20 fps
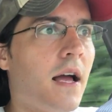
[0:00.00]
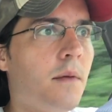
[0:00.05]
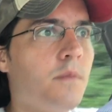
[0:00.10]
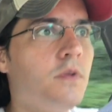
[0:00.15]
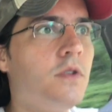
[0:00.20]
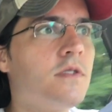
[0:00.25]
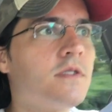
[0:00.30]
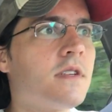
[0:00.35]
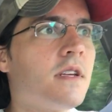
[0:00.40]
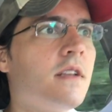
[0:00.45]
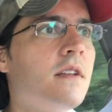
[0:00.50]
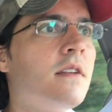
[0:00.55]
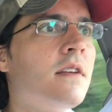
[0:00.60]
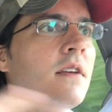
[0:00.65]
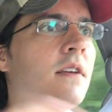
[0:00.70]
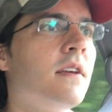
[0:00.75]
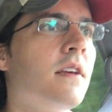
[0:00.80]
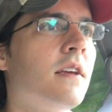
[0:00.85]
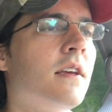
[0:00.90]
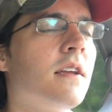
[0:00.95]
I'm using.
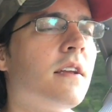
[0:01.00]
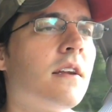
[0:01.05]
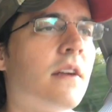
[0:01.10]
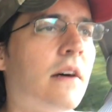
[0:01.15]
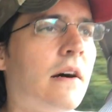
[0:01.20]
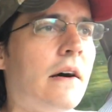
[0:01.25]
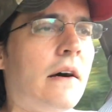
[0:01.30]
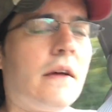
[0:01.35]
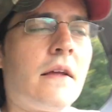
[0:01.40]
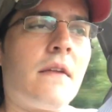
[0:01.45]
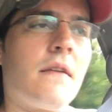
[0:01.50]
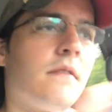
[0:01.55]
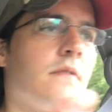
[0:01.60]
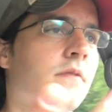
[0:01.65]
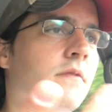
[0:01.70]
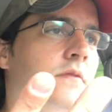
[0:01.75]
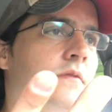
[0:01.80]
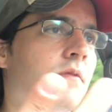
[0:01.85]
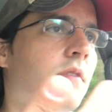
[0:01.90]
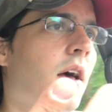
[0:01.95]
I
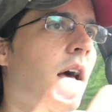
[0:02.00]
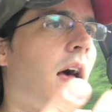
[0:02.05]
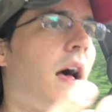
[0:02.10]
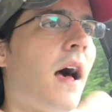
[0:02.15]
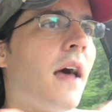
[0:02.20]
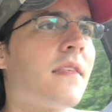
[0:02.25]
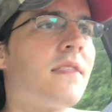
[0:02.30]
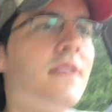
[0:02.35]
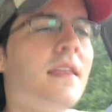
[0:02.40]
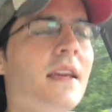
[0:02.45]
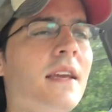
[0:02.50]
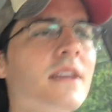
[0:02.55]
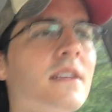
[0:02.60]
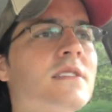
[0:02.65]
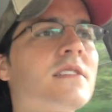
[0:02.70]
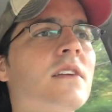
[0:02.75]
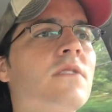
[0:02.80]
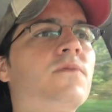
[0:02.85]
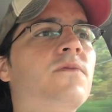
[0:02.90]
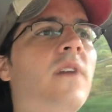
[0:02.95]
think
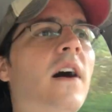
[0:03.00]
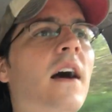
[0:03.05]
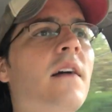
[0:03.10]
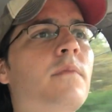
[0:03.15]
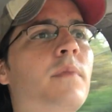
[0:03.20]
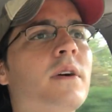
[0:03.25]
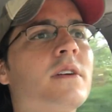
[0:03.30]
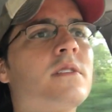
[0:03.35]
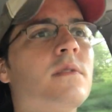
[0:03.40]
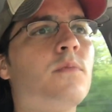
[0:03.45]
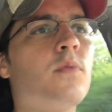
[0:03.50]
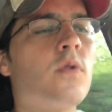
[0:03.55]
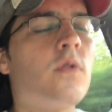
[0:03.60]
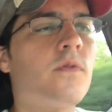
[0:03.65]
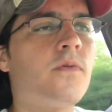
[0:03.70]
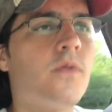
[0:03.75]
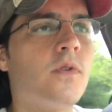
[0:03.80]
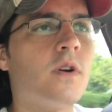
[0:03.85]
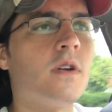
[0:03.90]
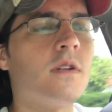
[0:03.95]
it's like $5 a board
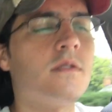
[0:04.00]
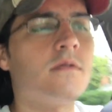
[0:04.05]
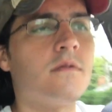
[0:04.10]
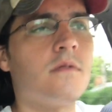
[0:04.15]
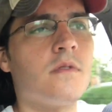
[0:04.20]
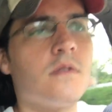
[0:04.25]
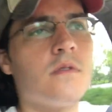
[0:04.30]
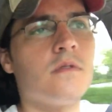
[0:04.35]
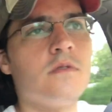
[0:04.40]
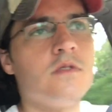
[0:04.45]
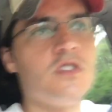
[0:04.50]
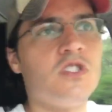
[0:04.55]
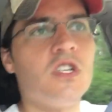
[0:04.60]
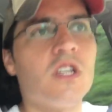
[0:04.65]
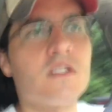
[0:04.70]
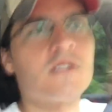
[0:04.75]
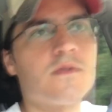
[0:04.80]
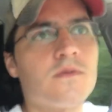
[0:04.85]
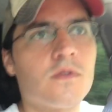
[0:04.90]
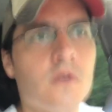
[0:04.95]
foot
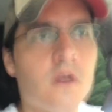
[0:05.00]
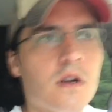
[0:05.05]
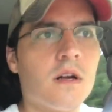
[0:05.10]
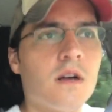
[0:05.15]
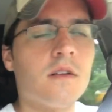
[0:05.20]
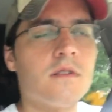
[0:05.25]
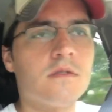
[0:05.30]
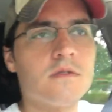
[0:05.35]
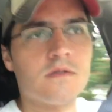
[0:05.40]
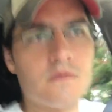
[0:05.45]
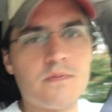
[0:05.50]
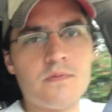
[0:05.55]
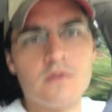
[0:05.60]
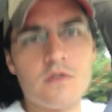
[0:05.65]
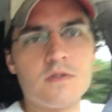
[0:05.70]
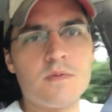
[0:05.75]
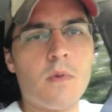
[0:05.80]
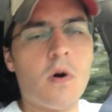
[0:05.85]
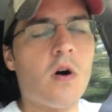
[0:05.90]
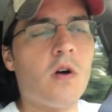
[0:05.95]
just for
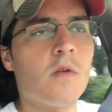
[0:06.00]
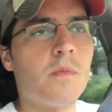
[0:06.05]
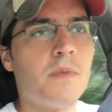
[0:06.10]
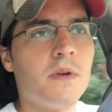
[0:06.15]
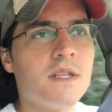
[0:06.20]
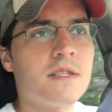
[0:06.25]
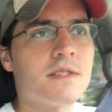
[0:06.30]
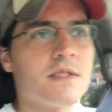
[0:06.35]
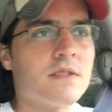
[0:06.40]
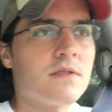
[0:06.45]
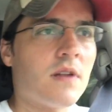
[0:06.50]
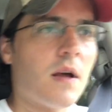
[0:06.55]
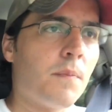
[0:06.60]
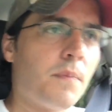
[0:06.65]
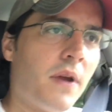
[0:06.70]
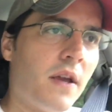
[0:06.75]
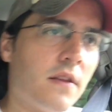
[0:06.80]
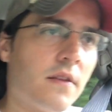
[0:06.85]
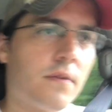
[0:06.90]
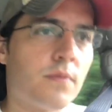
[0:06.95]
smaller pieces, and I'm
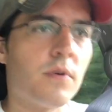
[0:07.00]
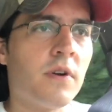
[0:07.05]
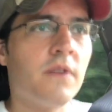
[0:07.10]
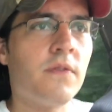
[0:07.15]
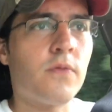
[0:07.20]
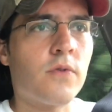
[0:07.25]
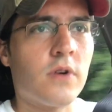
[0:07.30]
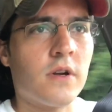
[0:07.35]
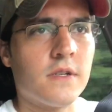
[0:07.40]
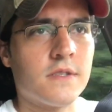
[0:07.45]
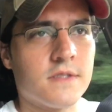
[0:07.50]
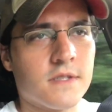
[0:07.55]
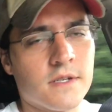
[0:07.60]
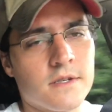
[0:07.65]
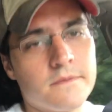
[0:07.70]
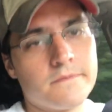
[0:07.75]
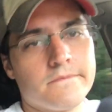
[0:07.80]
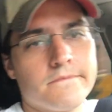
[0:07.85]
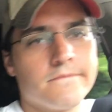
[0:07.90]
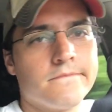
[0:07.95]
paying $3 for it.
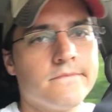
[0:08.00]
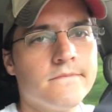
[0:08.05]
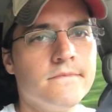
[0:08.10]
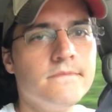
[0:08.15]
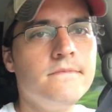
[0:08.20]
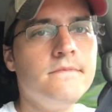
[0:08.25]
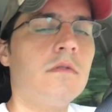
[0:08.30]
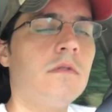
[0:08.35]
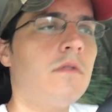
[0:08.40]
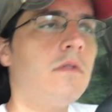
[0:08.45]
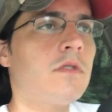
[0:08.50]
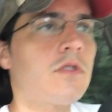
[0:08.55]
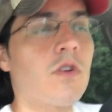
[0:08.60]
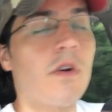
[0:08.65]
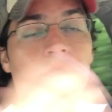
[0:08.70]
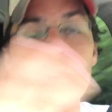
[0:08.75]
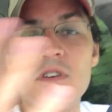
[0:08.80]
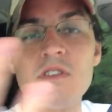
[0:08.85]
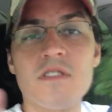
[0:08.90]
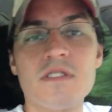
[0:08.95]
So
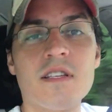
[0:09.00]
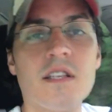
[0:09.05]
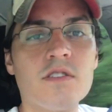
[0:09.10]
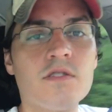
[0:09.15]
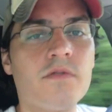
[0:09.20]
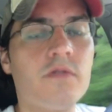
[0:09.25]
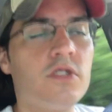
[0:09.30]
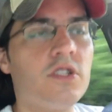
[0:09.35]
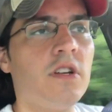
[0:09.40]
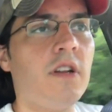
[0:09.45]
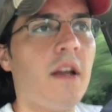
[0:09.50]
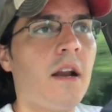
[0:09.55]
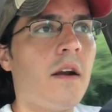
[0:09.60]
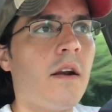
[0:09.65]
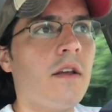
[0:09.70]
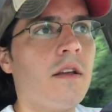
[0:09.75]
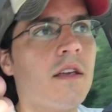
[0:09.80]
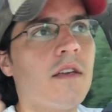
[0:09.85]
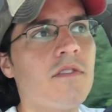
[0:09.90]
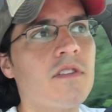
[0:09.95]
if you're in the Central Virginia
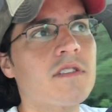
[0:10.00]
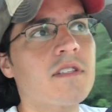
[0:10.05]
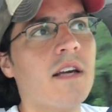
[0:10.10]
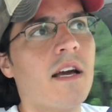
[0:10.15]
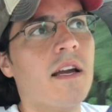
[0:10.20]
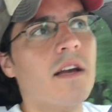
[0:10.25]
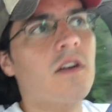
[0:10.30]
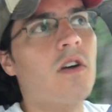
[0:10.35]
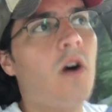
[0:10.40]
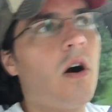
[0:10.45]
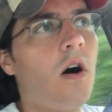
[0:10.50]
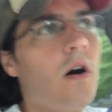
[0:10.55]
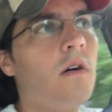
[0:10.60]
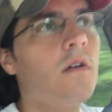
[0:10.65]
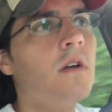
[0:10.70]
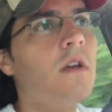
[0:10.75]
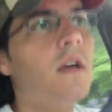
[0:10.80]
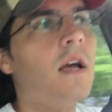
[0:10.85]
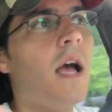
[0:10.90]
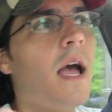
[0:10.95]
area, give this guy a call
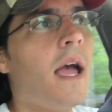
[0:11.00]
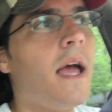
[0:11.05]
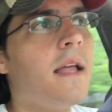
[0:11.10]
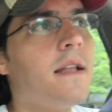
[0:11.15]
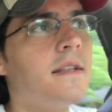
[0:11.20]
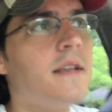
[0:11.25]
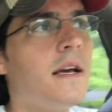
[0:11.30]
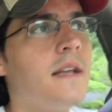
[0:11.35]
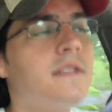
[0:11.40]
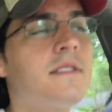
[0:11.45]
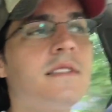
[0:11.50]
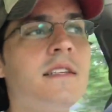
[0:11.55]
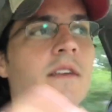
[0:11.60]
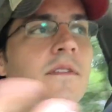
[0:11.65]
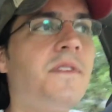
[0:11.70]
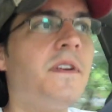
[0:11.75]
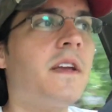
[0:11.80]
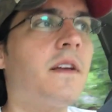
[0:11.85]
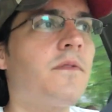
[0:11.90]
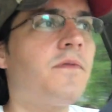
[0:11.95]
and then see if
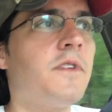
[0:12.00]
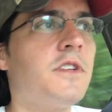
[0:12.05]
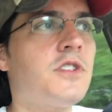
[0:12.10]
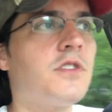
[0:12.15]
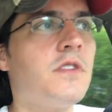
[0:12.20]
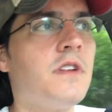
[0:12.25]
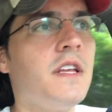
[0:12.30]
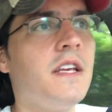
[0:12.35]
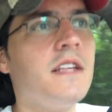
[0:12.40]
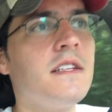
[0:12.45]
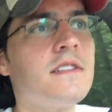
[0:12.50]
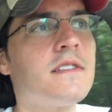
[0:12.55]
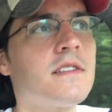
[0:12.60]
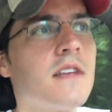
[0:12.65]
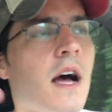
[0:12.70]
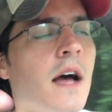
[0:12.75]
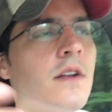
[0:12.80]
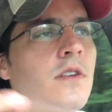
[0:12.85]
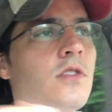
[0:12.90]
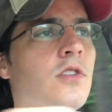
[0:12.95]
he can fit your needs.
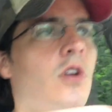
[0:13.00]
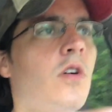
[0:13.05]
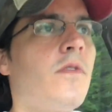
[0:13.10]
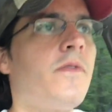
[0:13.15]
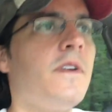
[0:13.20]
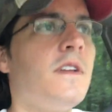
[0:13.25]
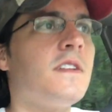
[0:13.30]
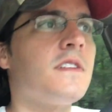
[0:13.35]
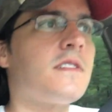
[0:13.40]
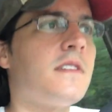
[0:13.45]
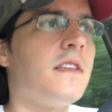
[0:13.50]
I don't know if he